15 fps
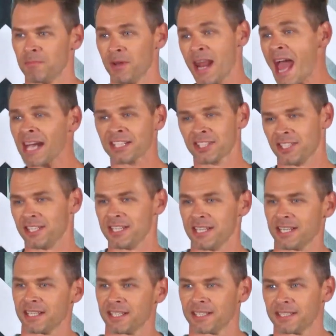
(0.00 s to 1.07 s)
But
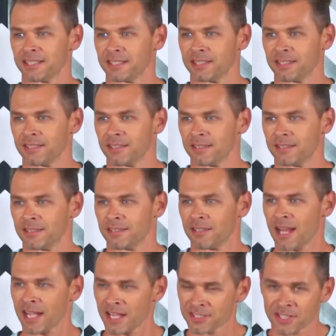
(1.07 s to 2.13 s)
actually,
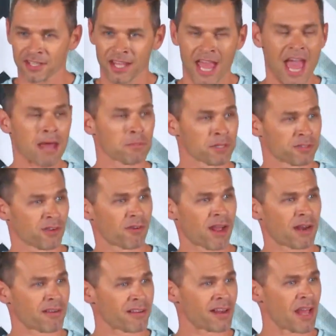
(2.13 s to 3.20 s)
like I said, the atmosphere
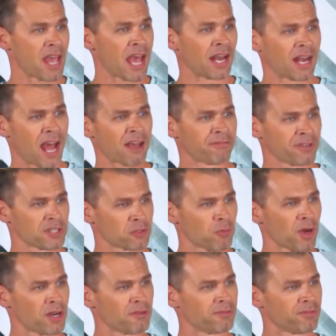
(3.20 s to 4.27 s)
around our, our life is
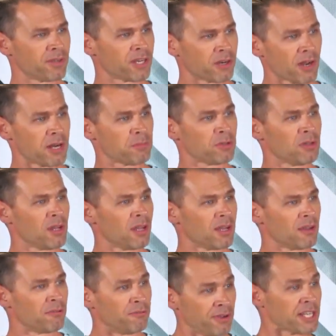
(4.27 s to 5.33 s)
one of incredible
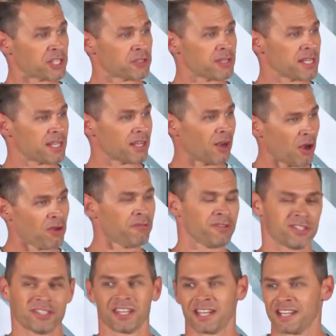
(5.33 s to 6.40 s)
victory
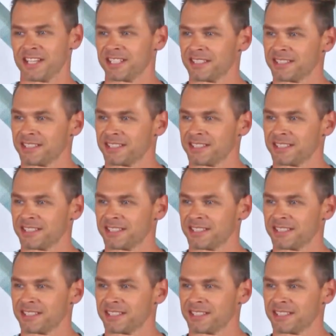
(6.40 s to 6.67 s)
over sin.